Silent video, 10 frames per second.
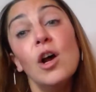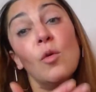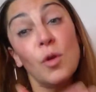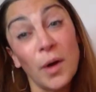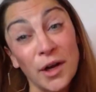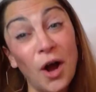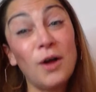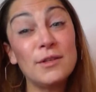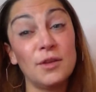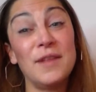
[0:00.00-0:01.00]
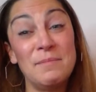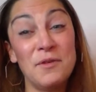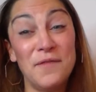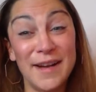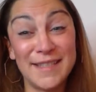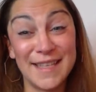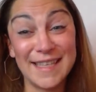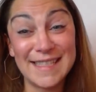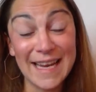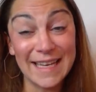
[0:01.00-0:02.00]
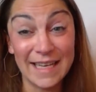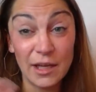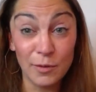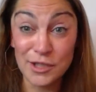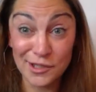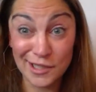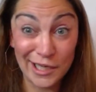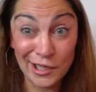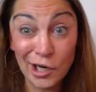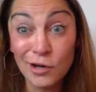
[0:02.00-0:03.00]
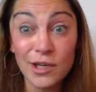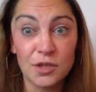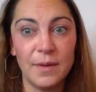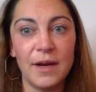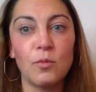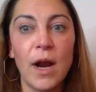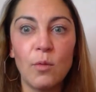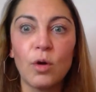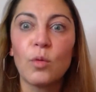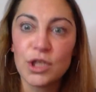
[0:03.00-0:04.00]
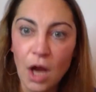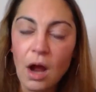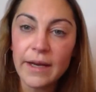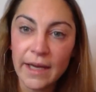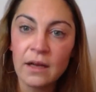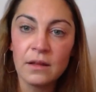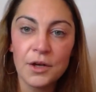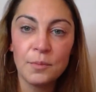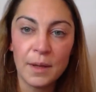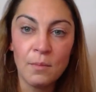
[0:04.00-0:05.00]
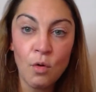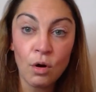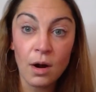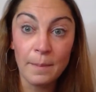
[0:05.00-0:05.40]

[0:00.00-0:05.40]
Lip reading: We want to also then move on to the second E, which is the encouragement, right? Where we're talking a little bit more